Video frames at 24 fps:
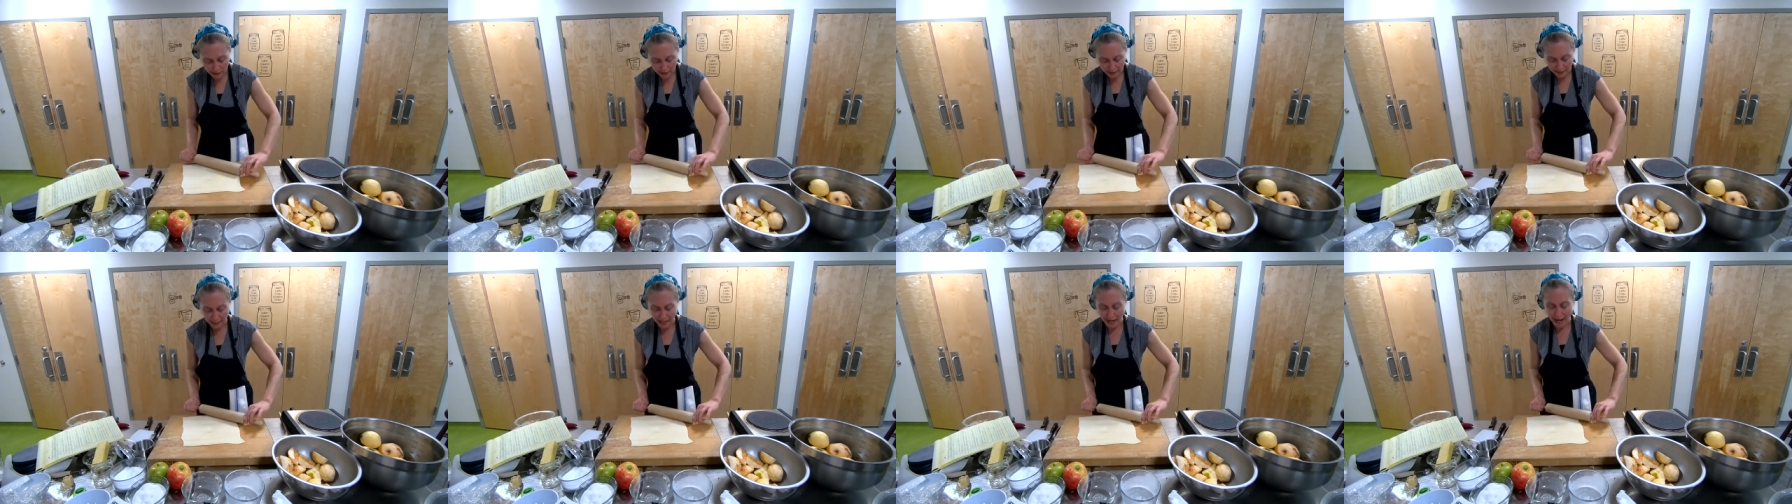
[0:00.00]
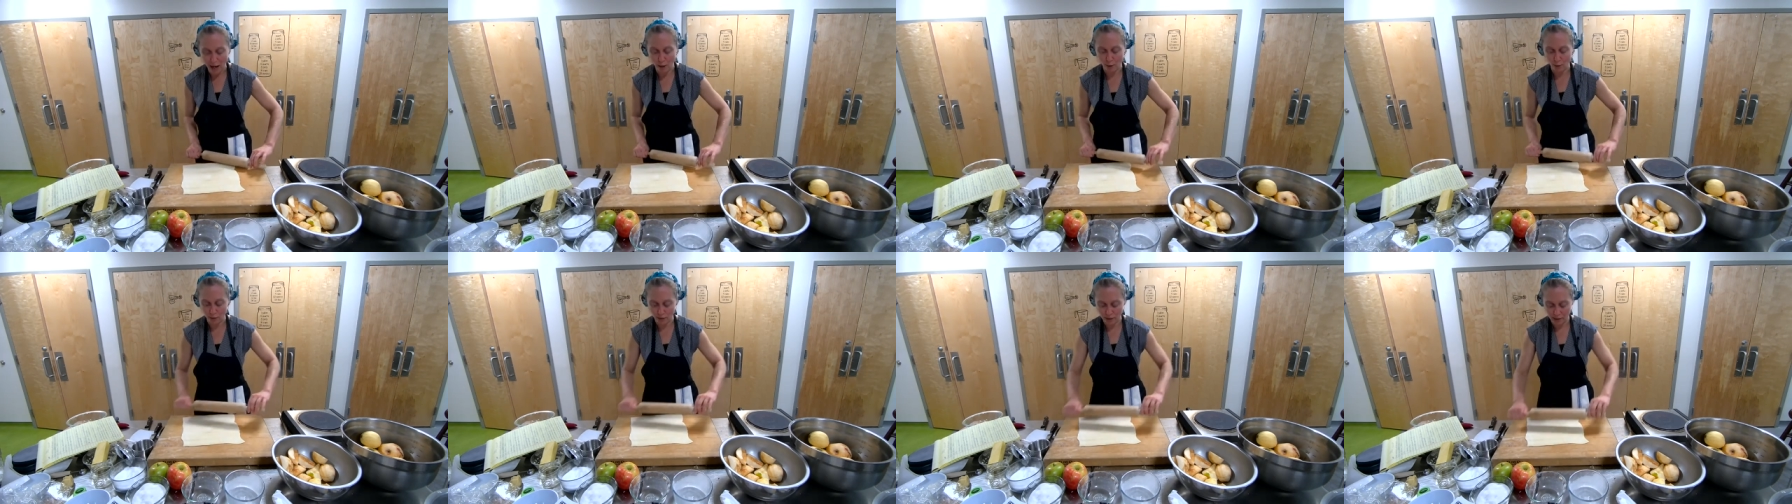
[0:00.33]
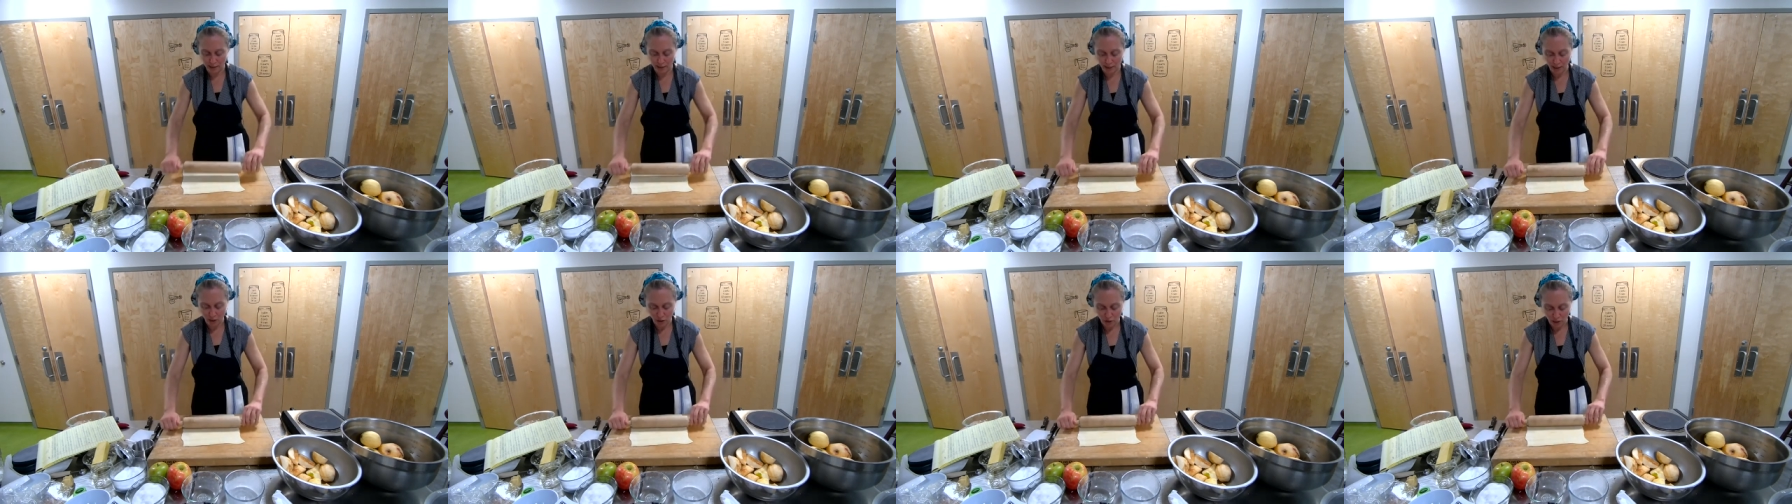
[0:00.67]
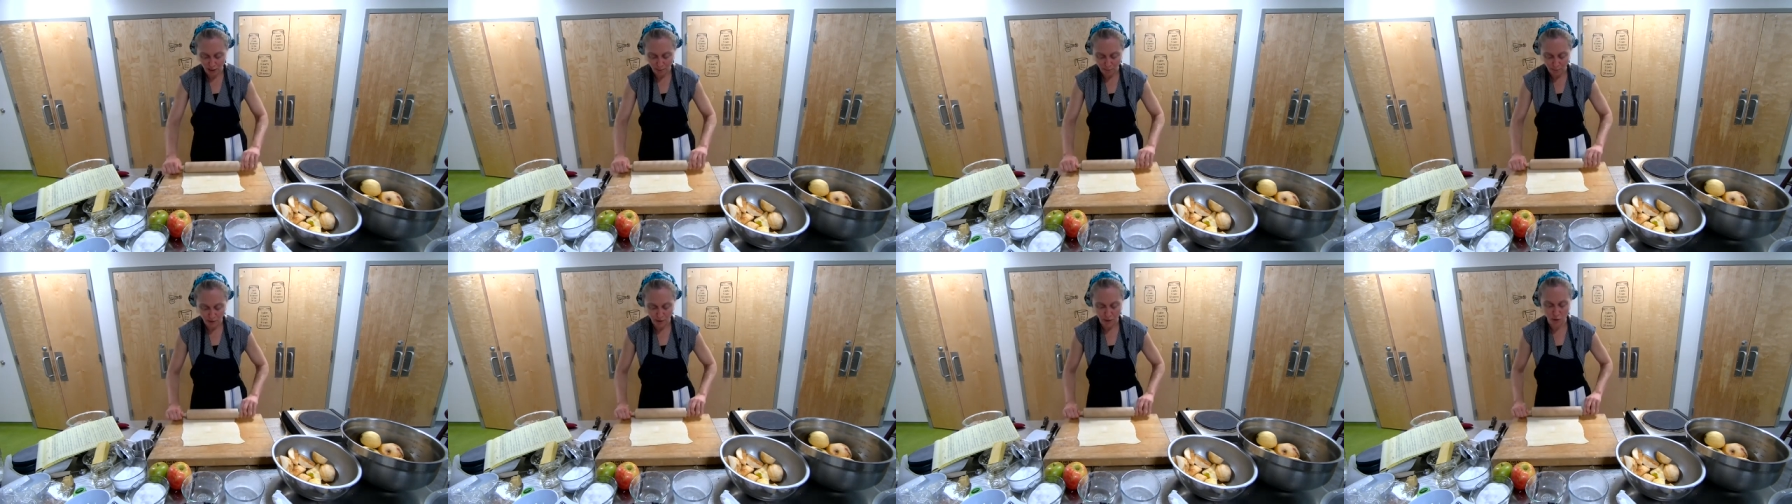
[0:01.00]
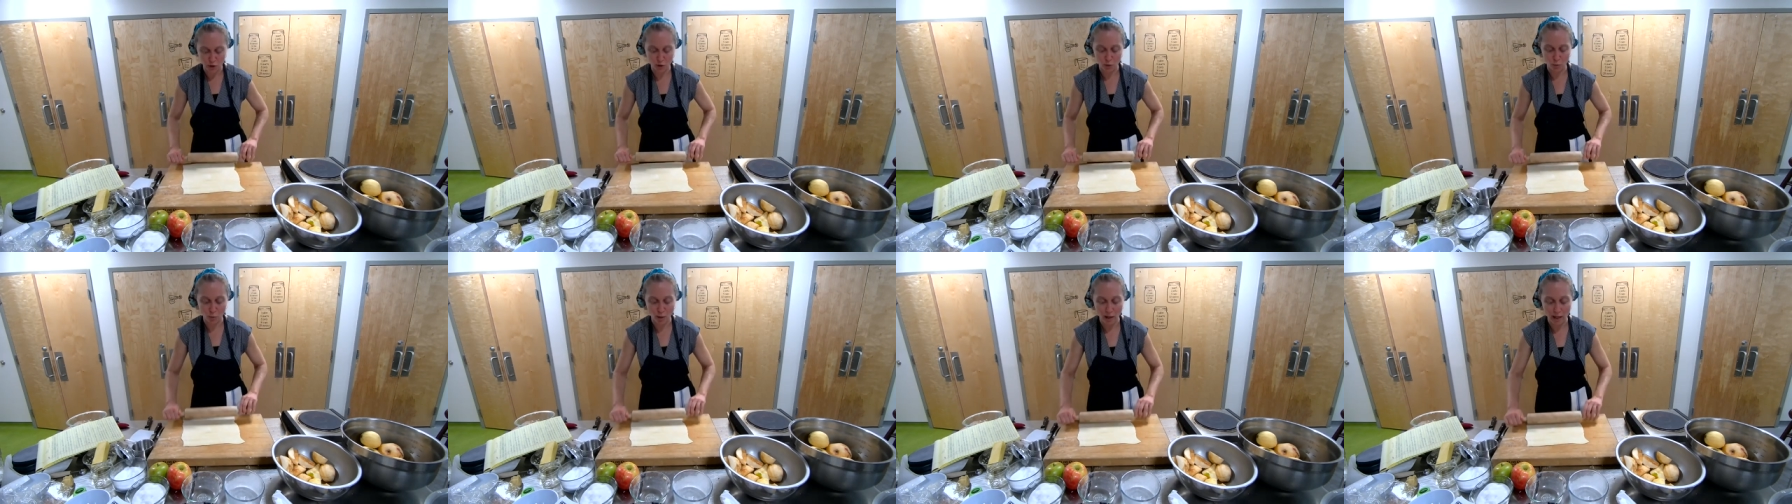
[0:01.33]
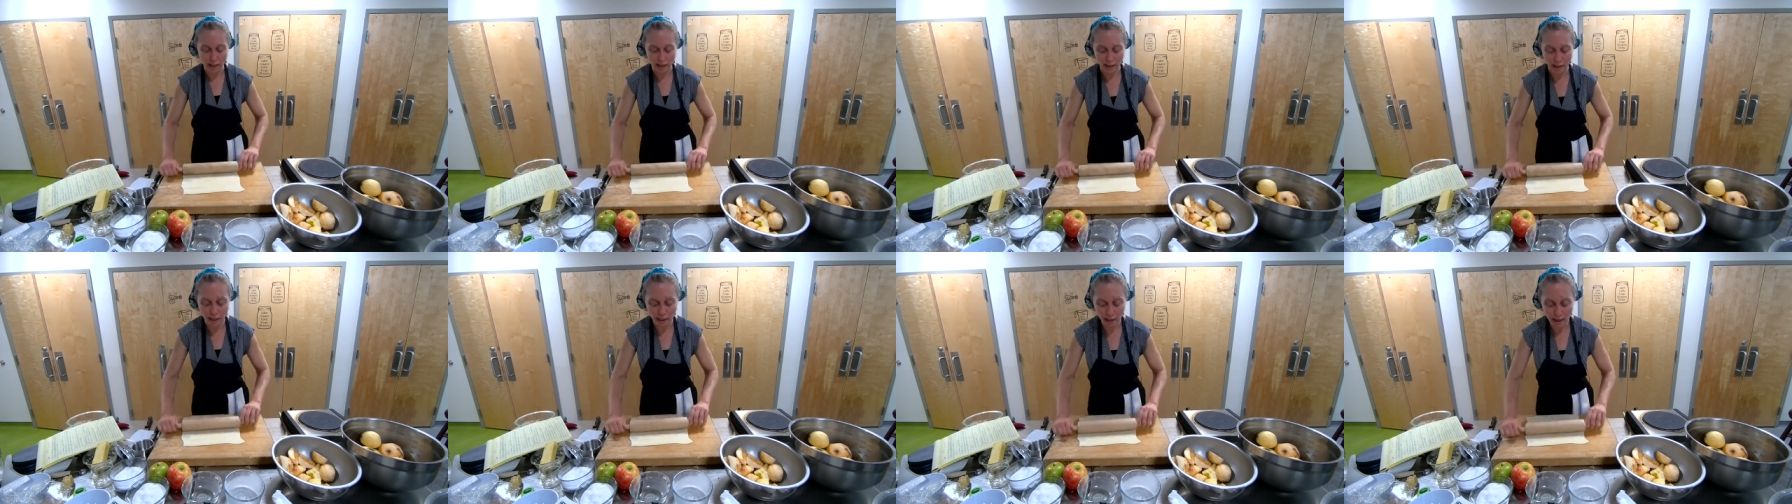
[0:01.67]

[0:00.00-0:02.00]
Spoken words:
it out to the shape that you want.